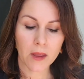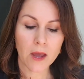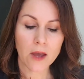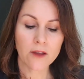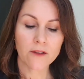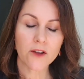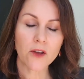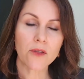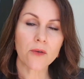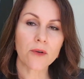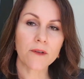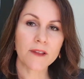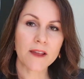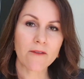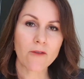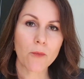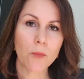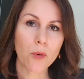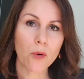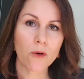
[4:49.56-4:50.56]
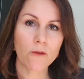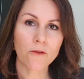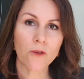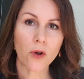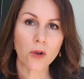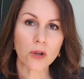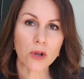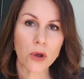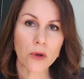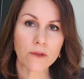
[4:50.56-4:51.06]
So there are 7
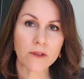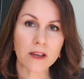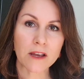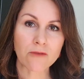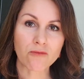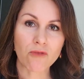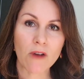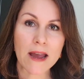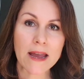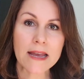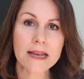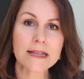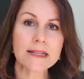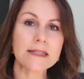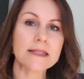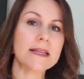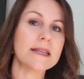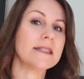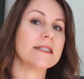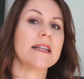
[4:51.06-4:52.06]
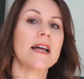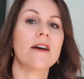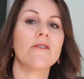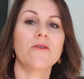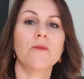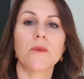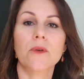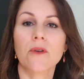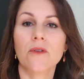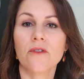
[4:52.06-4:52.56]
portfolios in RAIZ. They start
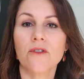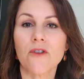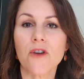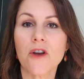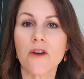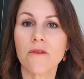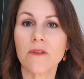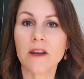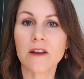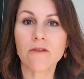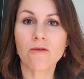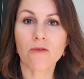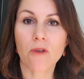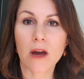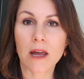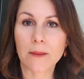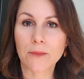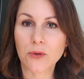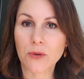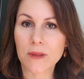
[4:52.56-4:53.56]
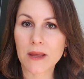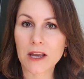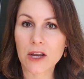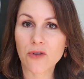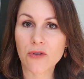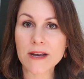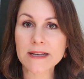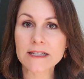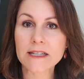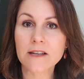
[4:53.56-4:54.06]
from conservative right up to the
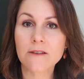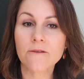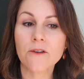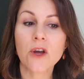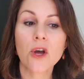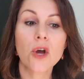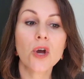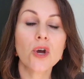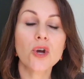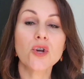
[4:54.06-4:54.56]
aggressive.